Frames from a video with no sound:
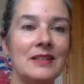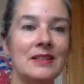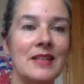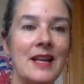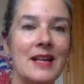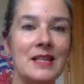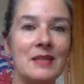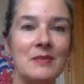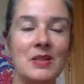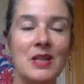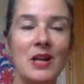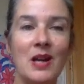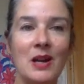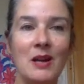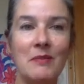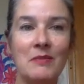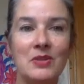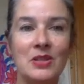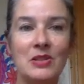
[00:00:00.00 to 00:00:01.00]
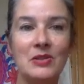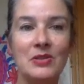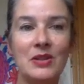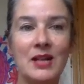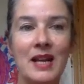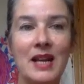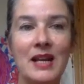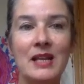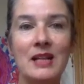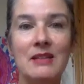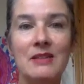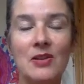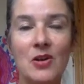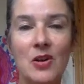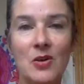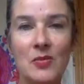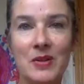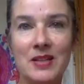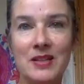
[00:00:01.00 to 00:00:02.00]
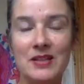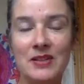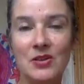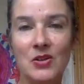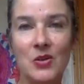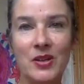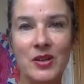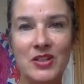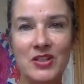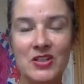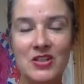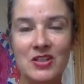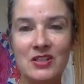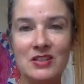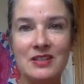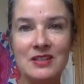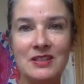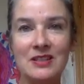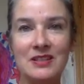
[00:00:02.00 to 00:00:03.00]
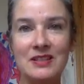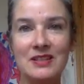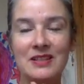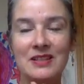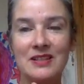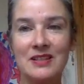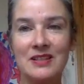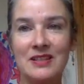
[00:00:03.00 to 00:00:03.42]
take some time to look at any other comments and questions.